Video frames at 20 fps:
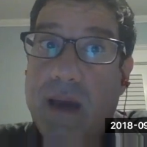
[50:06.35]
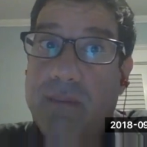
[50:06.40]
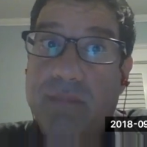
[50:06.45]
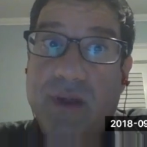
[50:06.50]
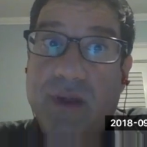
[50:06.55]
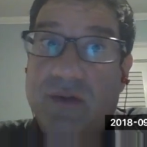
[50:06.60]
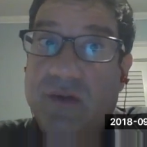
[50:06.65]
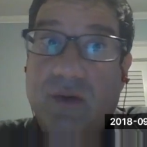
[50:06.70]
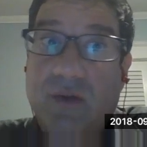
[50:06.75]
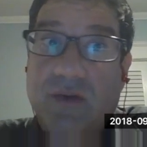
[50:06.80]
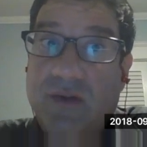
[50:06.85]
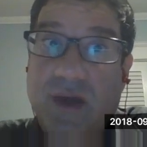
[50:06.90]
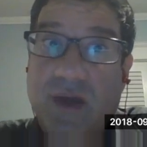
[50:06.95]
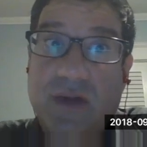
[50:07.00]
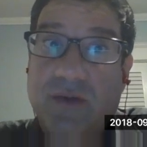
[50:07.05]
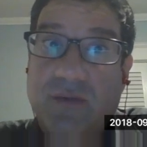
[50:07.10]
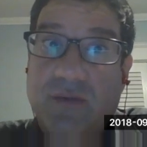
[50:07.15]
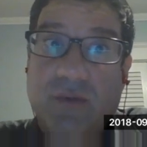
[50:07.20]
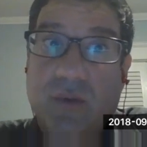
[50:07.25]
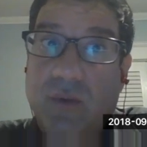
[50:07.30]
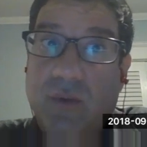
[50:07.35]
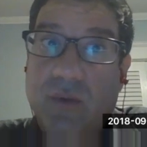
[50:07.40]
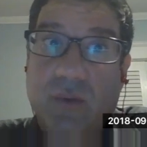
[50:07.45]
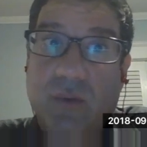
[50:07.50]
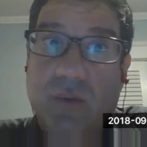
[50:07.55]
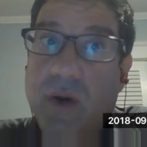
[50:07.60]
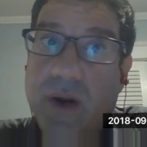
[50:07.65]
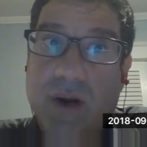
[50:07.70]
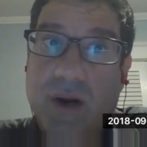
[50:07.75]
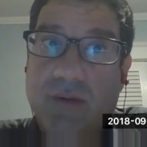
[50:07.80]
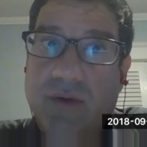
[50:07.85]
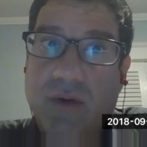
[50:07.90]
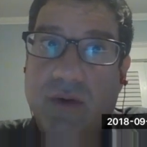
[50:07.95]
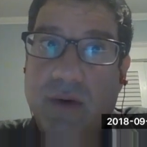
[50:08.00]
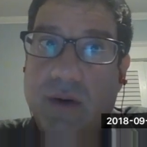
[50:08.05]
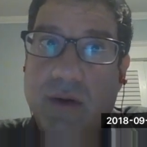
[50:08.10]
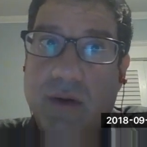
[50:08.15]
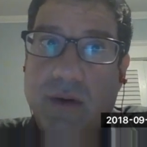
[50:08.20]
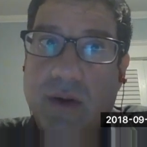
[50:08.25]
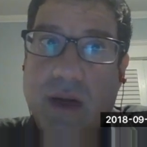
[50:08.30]
be successful in
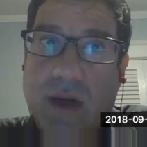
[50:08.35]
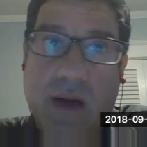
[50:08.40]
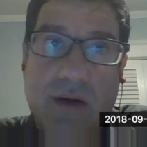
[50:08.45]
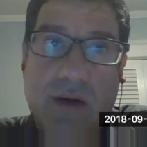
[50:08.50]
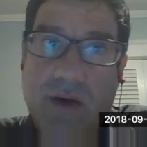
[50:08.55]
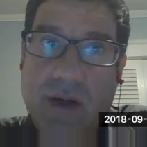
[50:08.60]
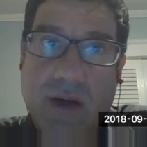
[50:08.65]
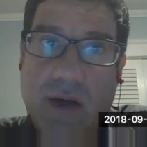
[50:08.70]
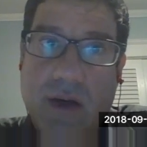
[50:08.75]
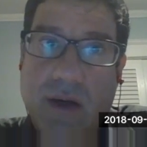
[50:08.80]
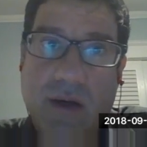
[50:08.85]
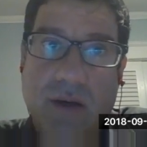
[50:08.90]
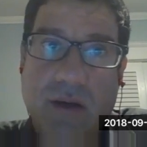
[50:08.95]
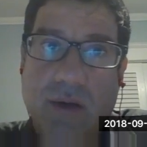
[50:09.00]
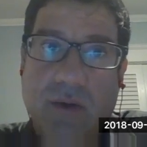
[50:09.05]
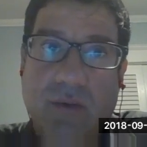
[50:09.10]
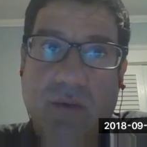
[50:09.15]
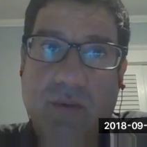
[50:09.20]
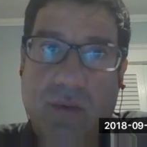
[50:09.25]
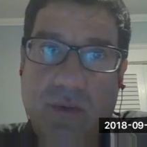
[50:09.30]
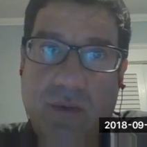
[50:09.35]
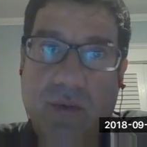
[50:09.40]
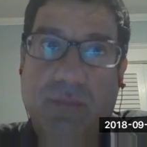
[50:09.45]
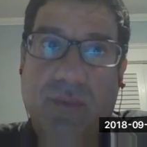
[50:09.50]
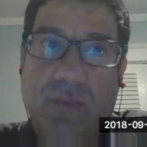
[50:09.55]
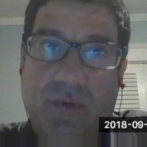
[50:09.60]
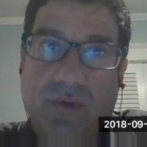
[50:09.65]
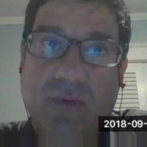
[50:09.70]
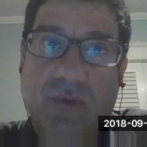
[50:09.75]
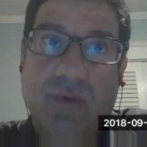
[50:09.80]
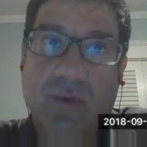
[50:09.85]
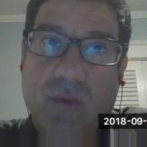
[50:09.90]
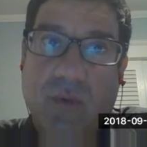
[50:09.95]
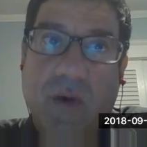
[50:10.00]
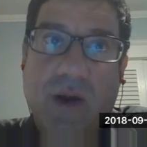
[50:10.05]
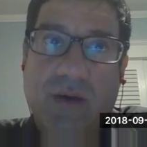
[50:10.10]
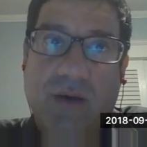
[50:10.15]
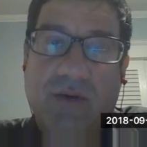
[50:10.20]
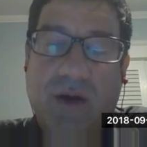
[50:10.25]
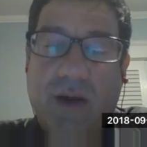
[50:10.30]
whatever career you pursue in
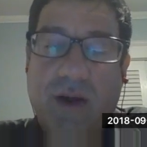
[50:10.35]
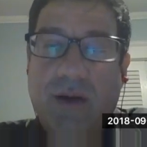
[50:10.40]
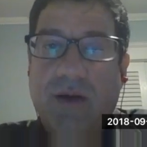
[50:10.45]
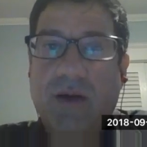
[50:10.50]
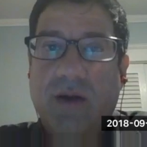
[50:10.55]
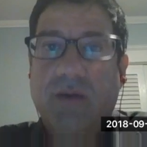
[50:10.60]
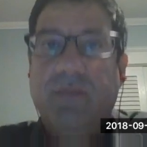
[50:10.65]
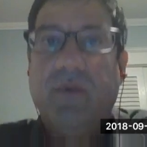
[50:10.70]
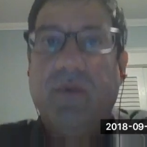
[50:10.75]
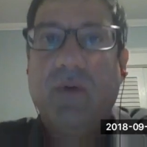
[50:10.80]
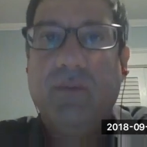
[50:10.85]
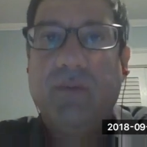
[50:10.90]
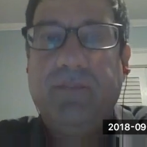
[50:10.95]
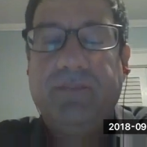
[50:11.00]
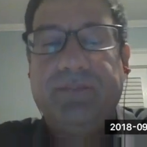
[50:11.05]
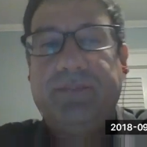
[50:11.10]
whatever area, you know?